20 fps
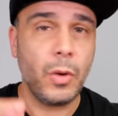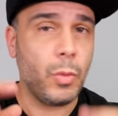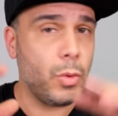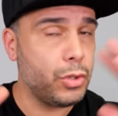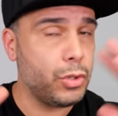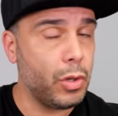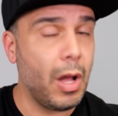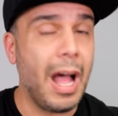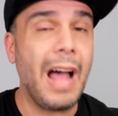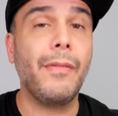We
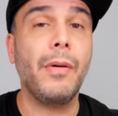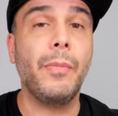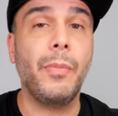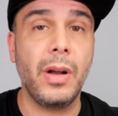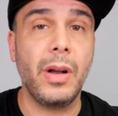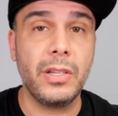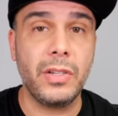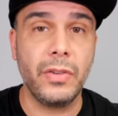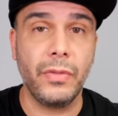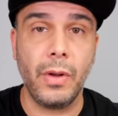still have a
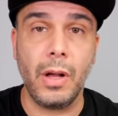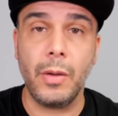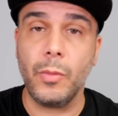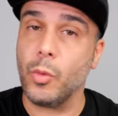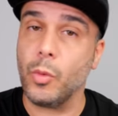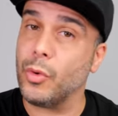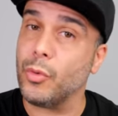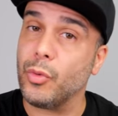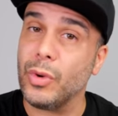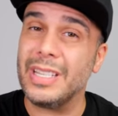bunch of
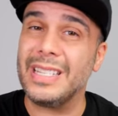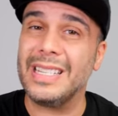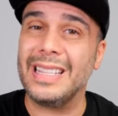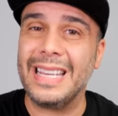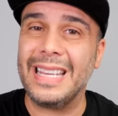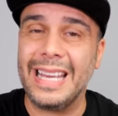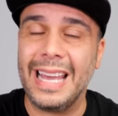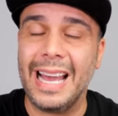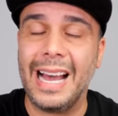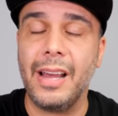them. We
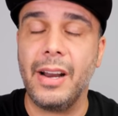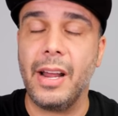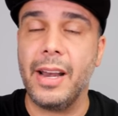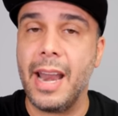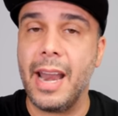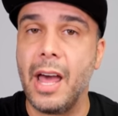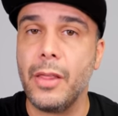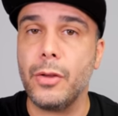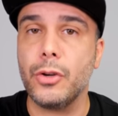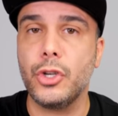recently got
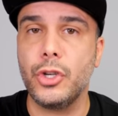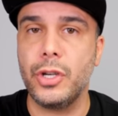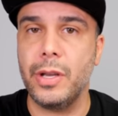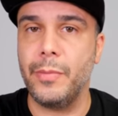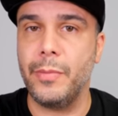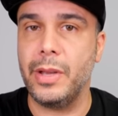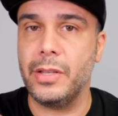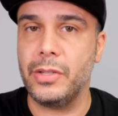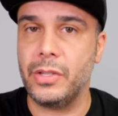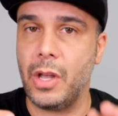another
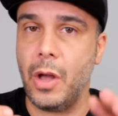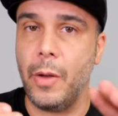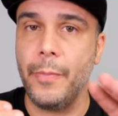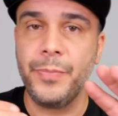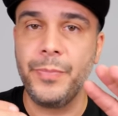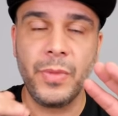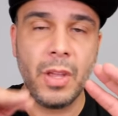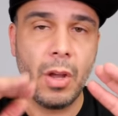shipment, so